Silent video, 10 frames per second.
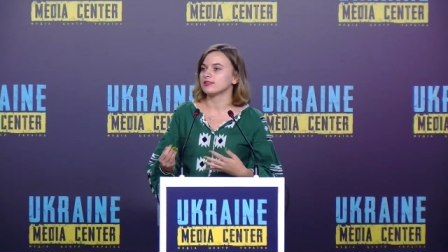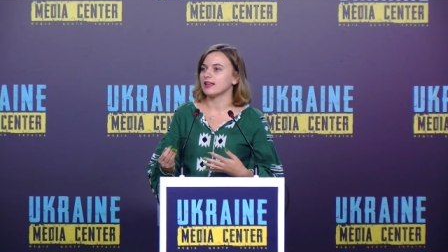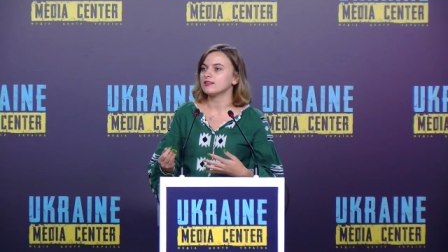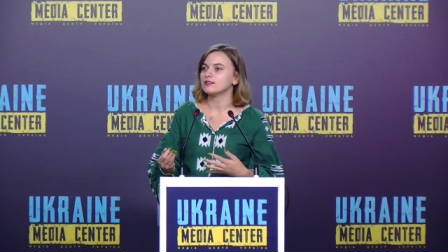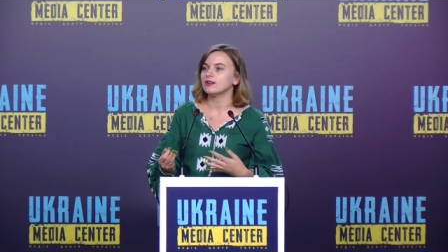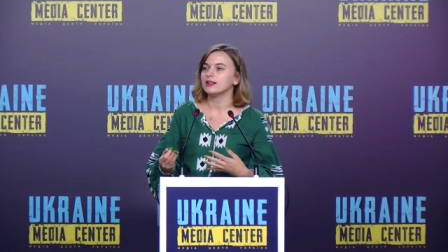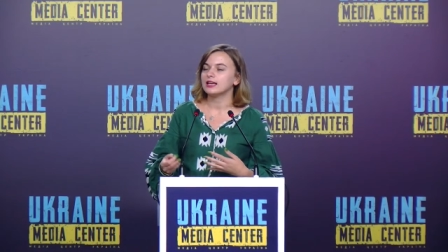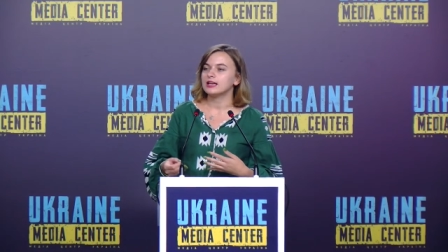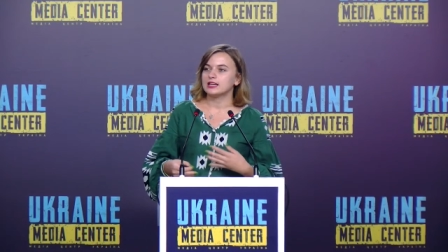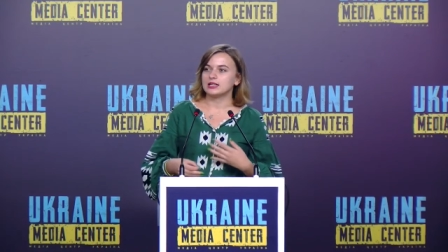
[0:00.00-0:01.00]

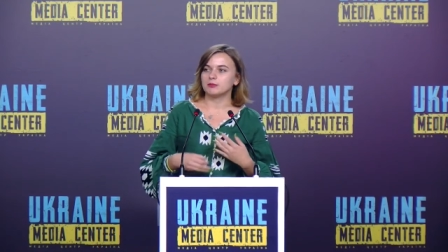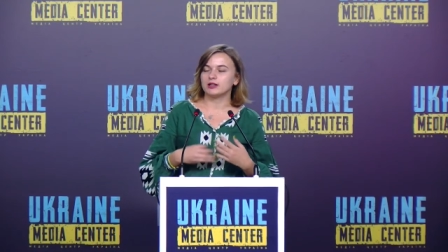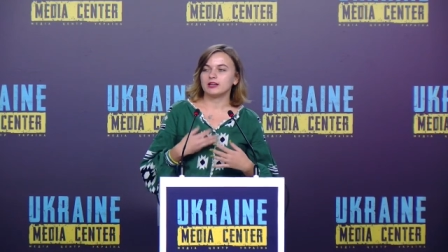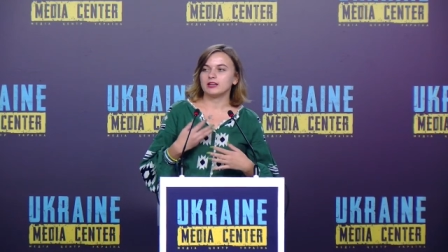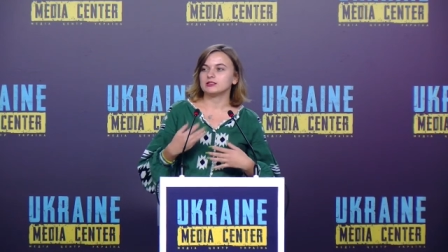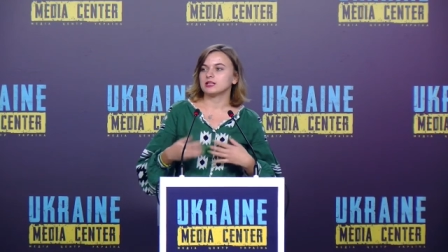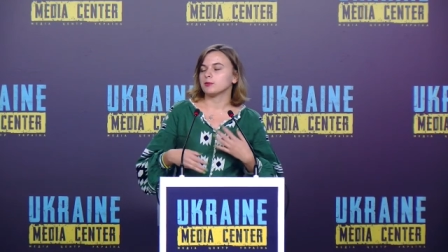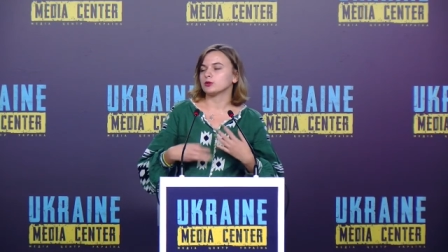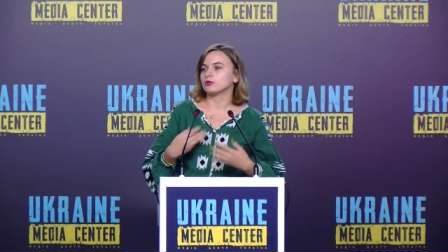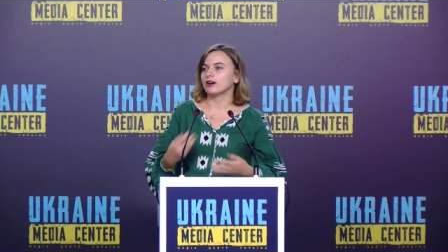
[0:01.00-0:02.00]
culture, our museums,
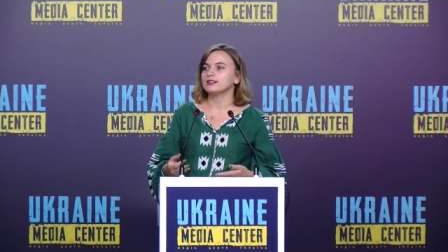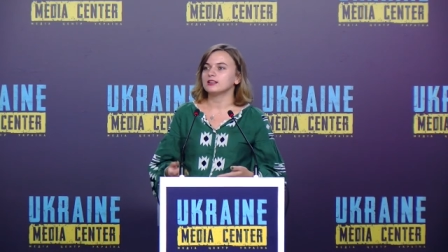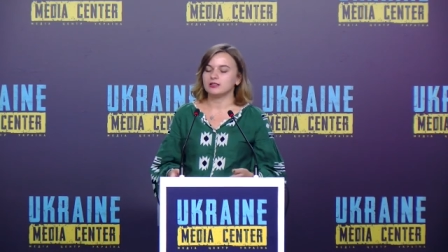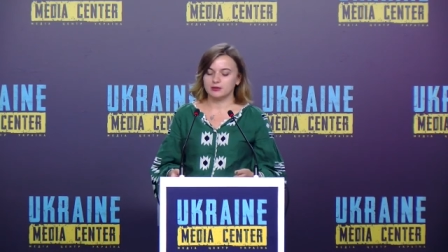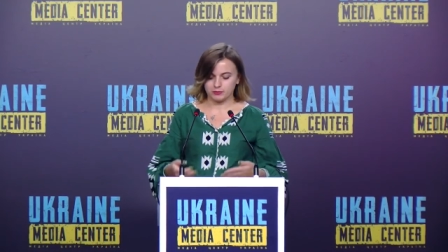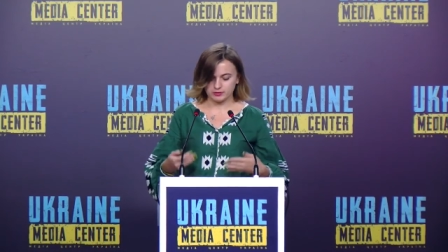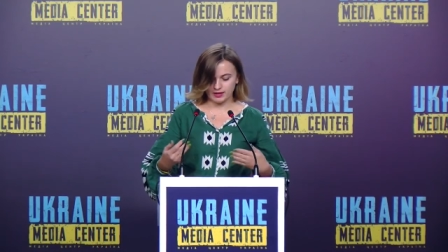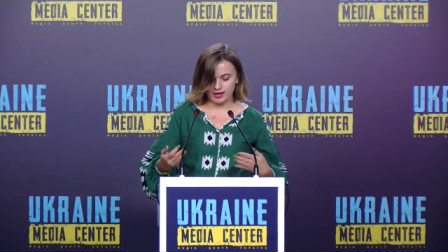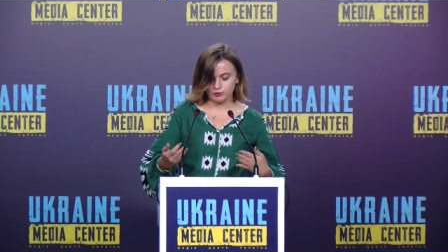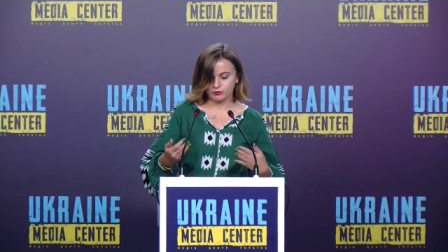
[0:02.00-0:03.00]
uh, they are
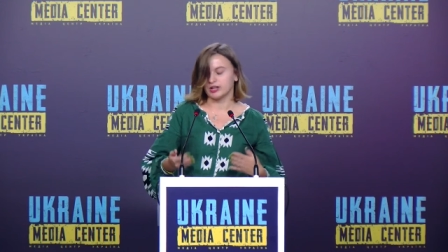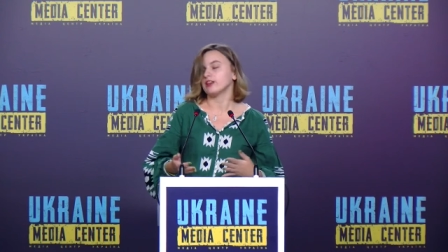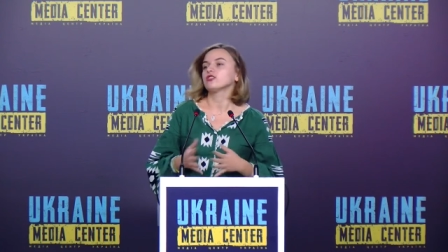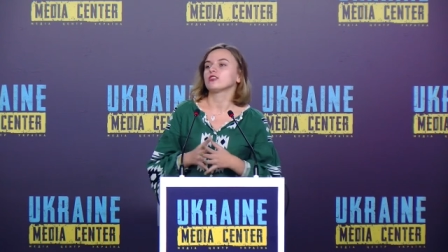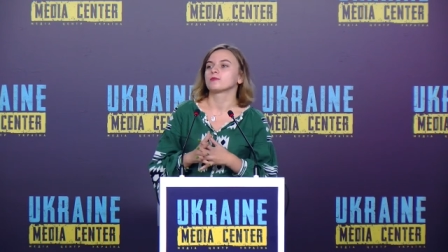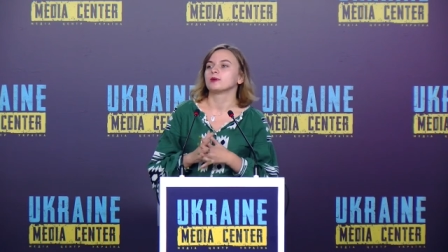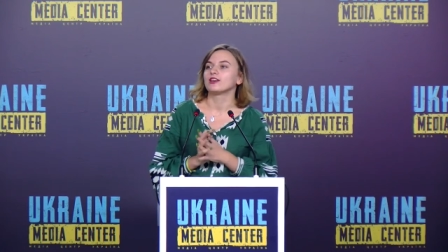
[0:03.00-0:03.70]
dying every day.